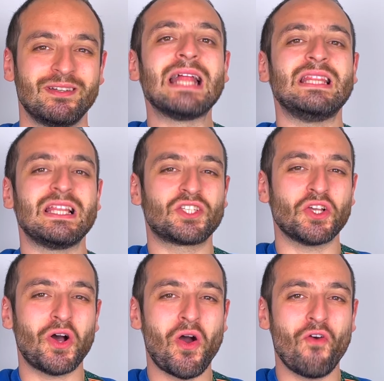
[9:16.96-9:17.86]
That's
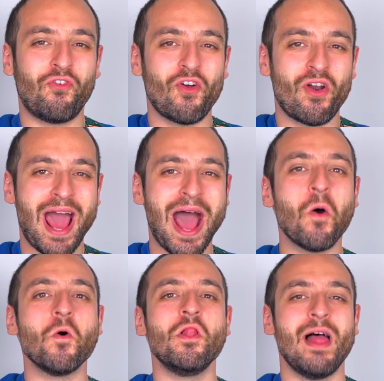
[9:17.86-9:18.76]
all for
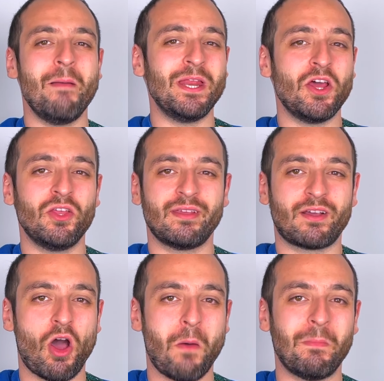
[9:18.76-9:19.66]
now. Let me know in the
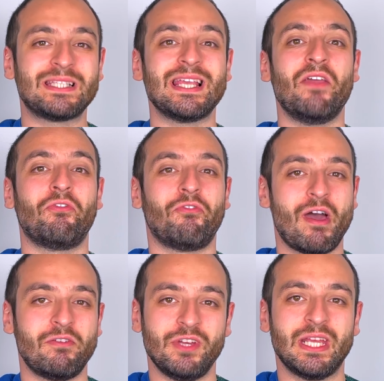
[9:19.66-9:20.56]
comments if
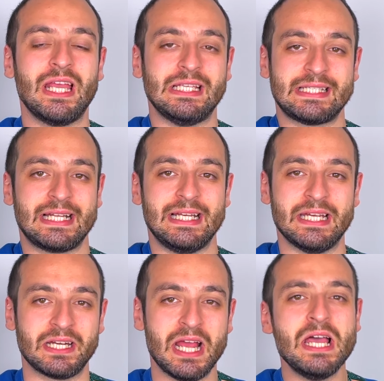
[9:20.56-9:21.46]
everything is
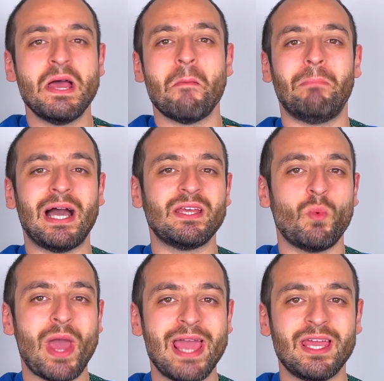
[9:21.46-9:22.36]
clear. By the
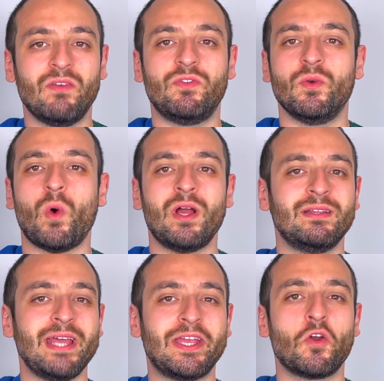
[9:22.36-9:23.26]
way, if you want to
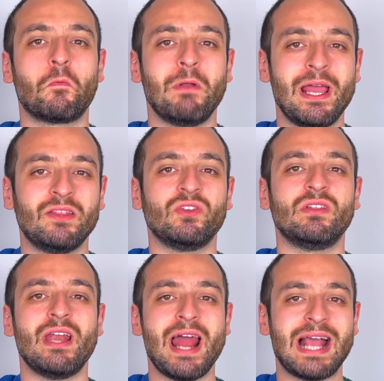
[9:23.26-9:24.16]
take your playing to the
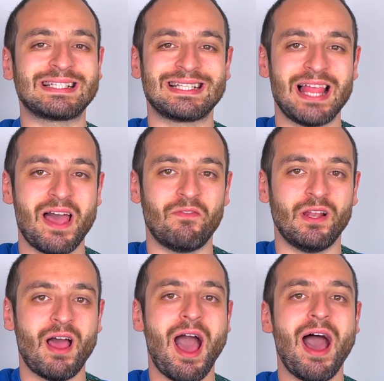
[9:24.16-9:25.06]
next
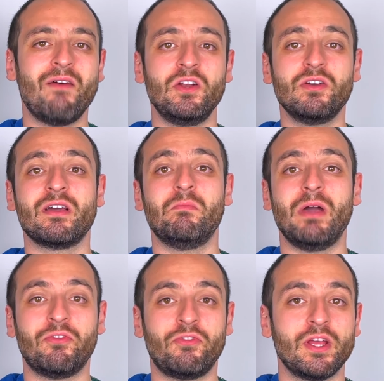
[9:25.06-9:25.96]
level, have a look at my
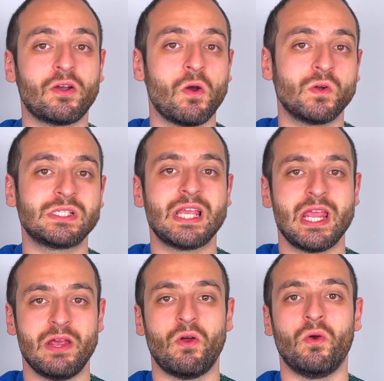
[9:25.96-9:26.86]
free course
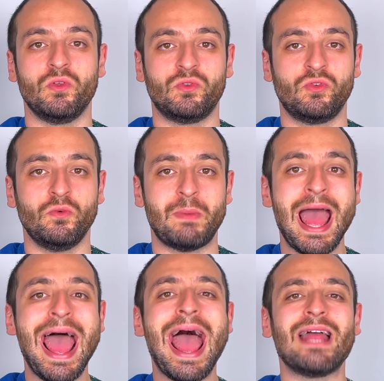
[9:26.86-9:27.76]
here on YouTube
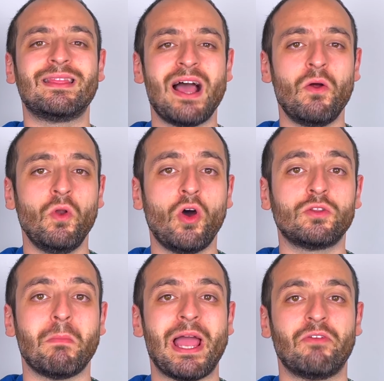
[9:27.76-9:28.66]
and
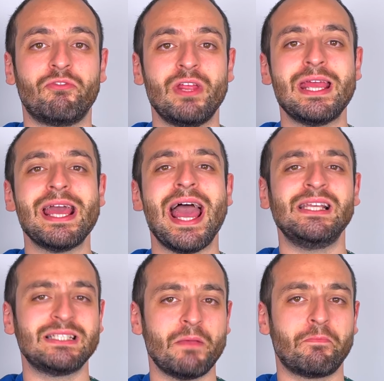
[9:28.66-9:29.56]
download my free
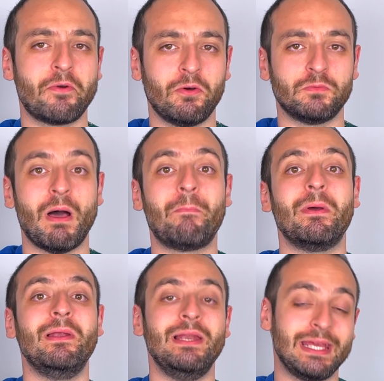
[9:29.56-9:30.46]
A-Step Roadmap,
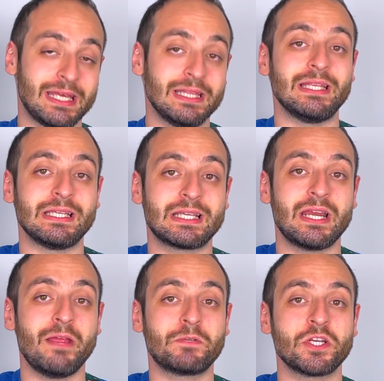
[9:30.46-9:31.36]
link in the
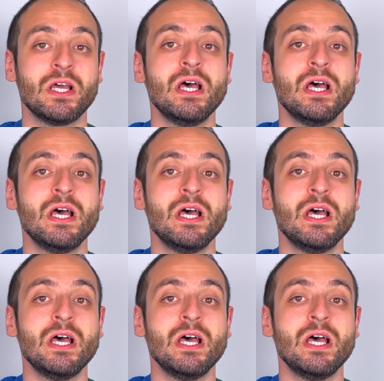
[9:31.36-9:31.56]
description,